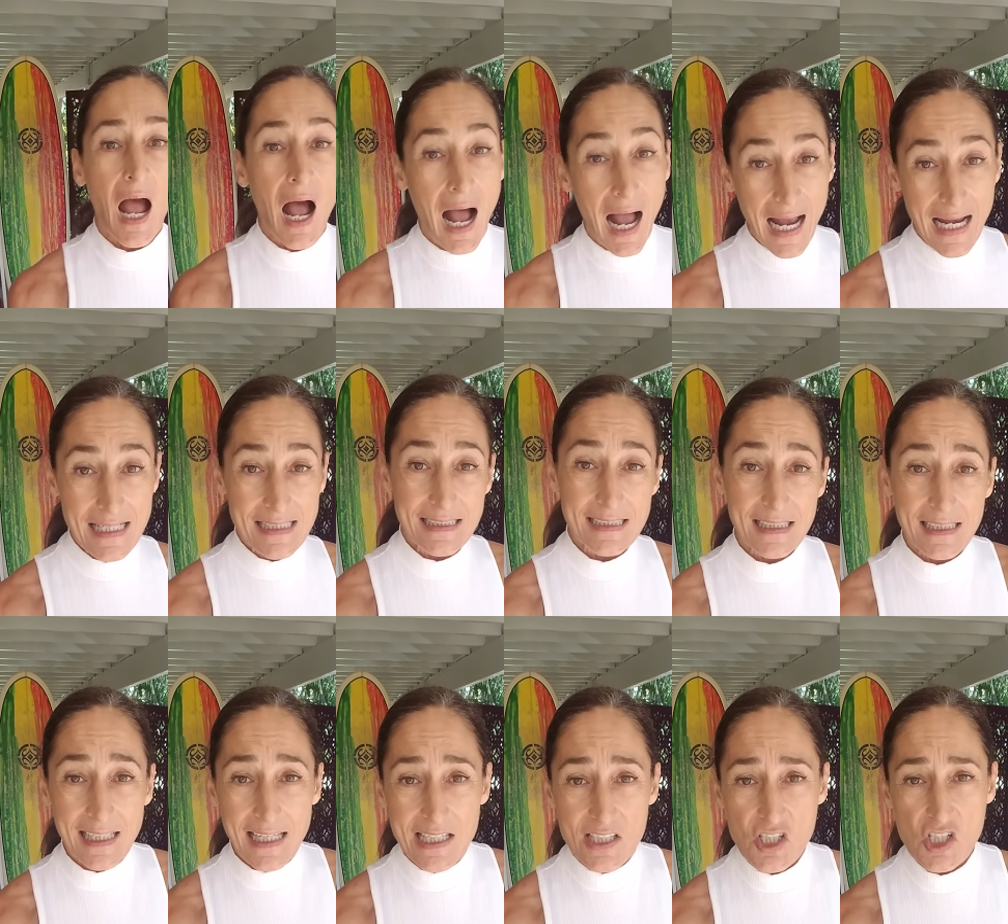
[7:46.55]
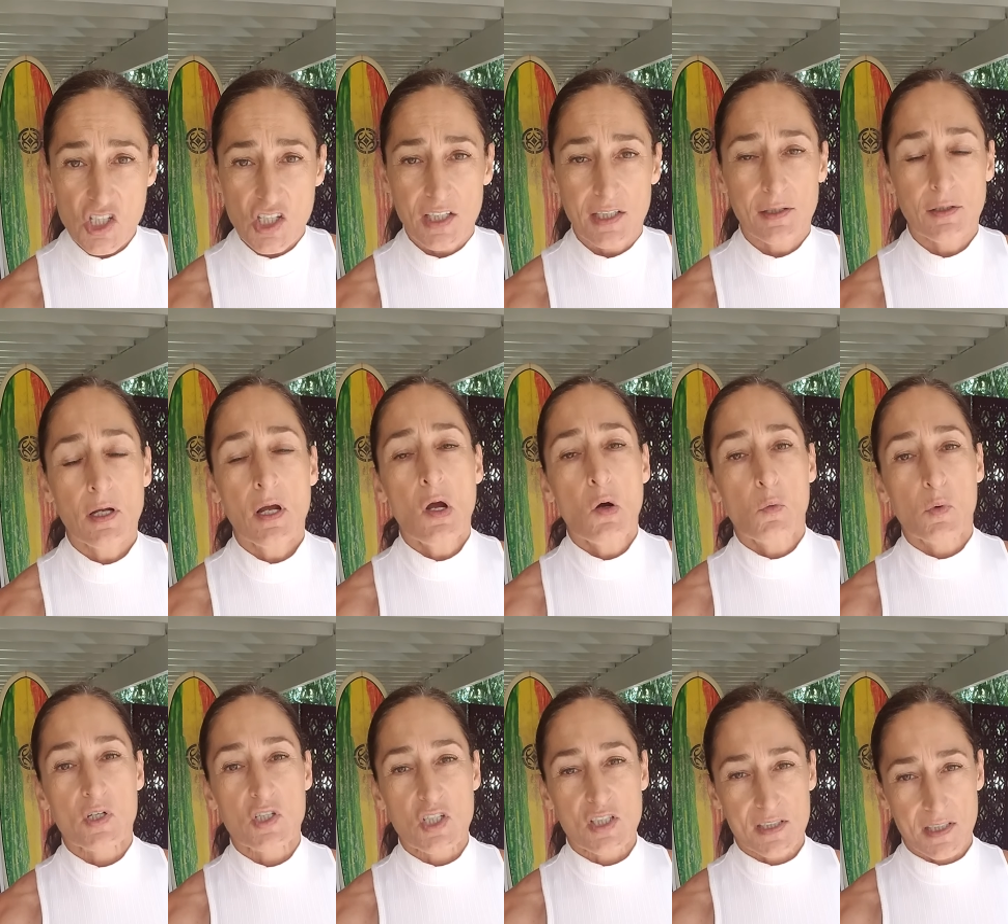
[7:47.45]
isolation,
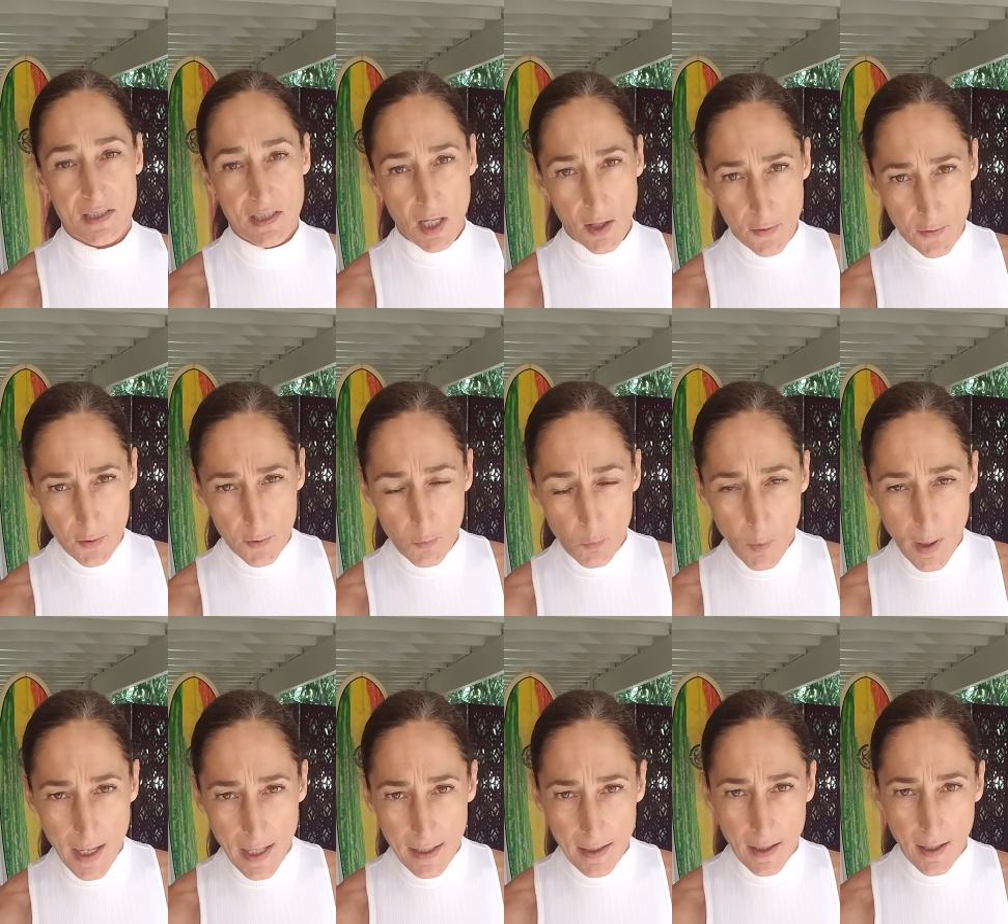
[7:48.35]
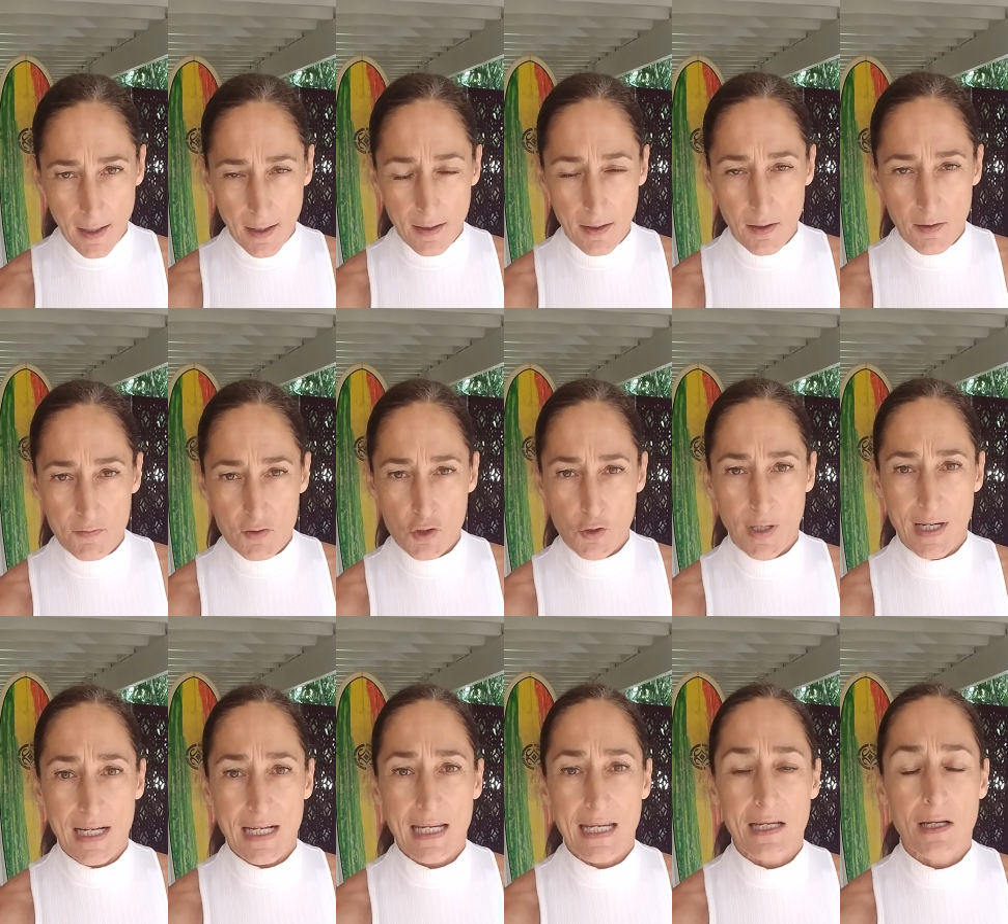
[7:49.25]
which is another way of
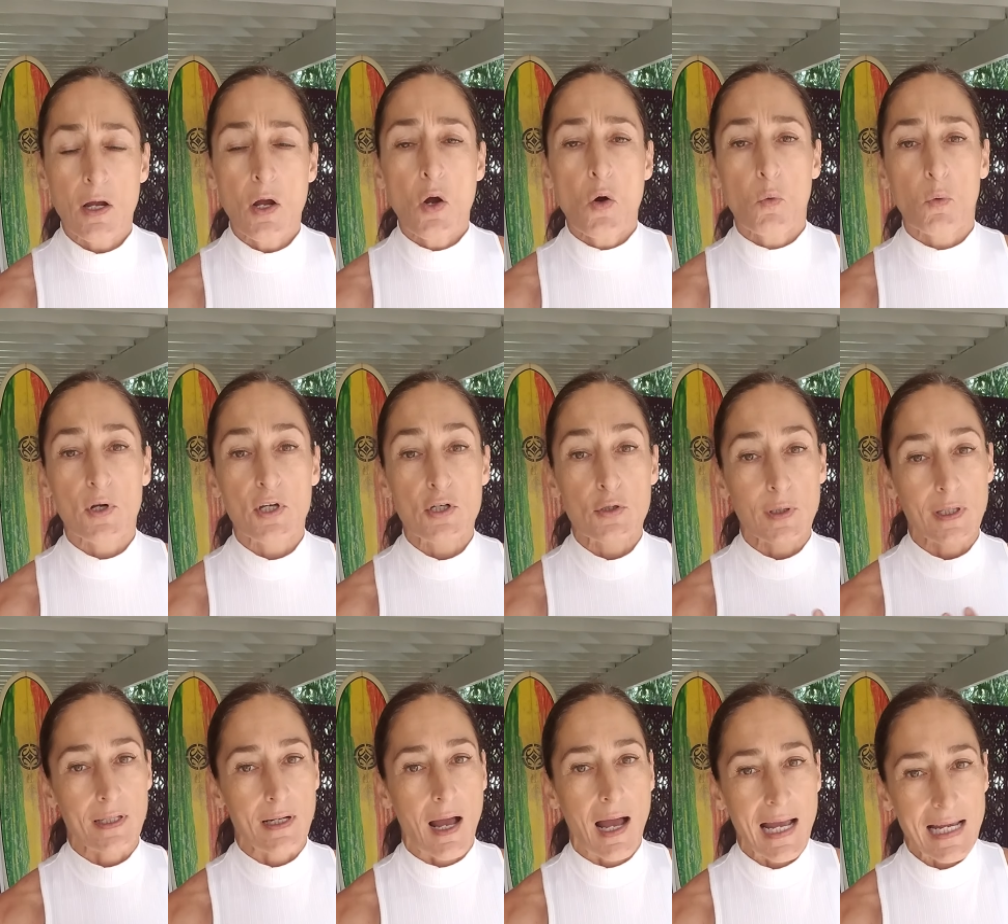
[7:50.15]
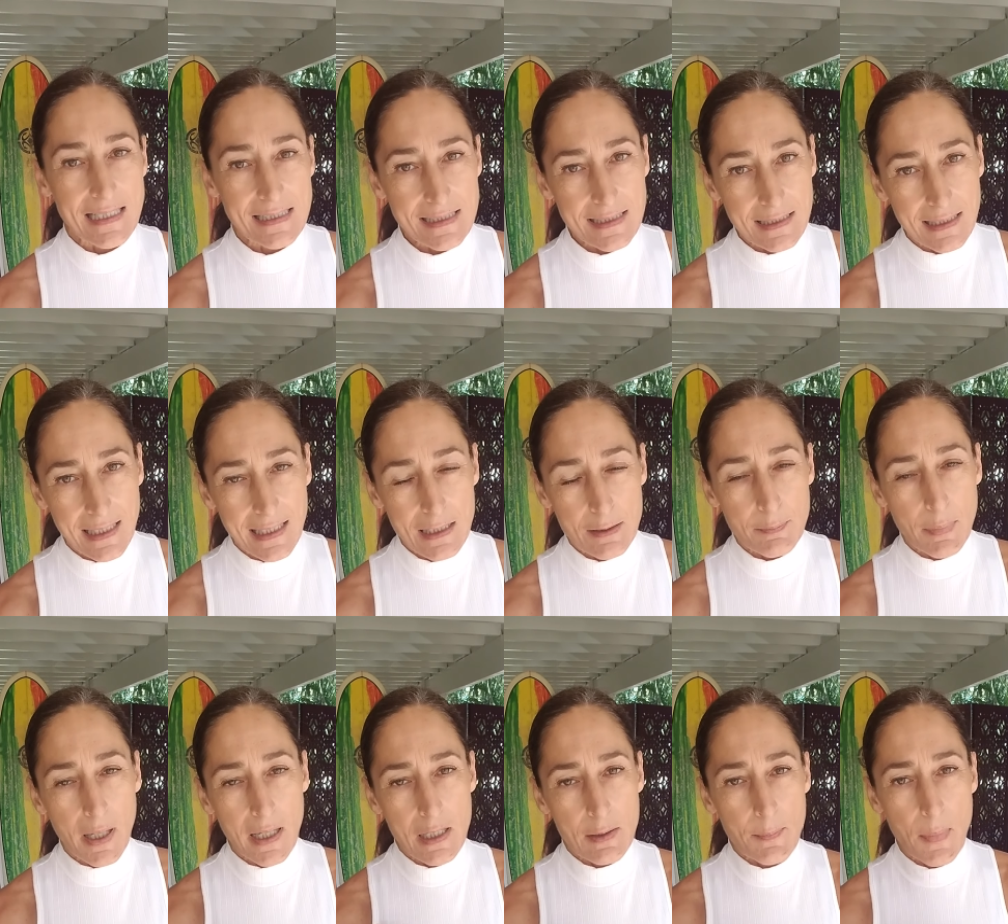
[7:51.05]
training where you can isolate
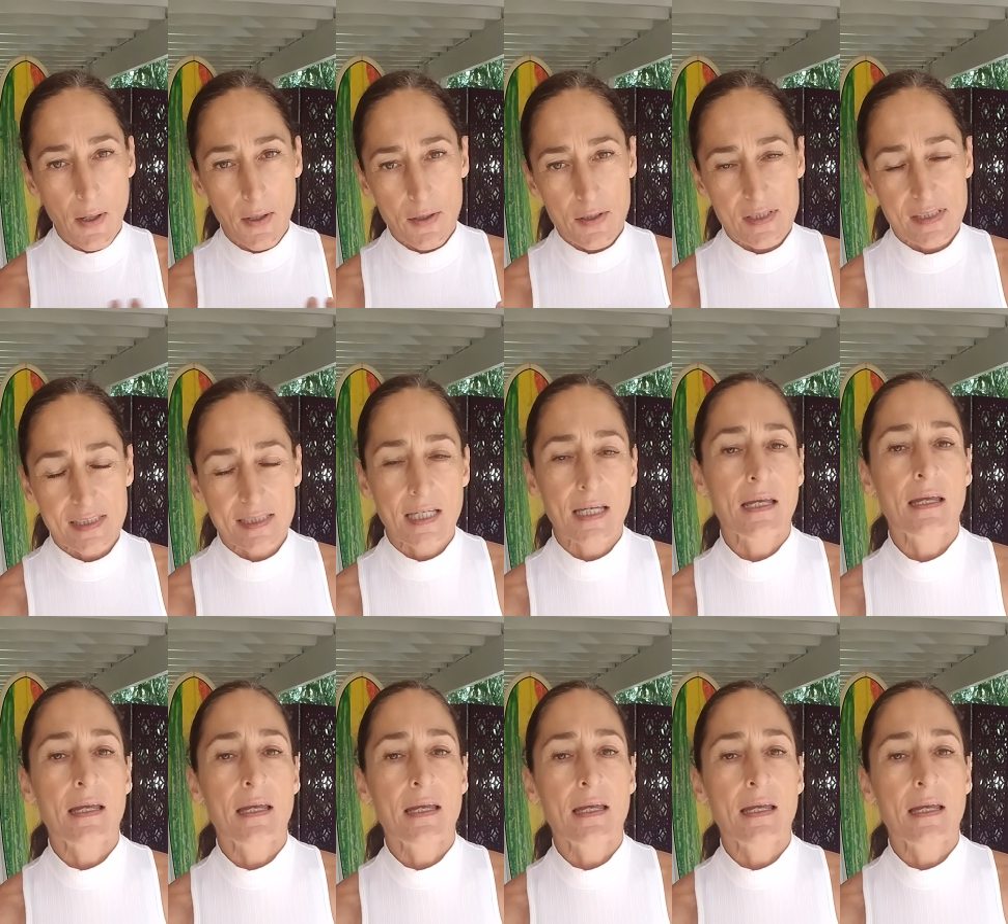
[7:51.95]
body parts,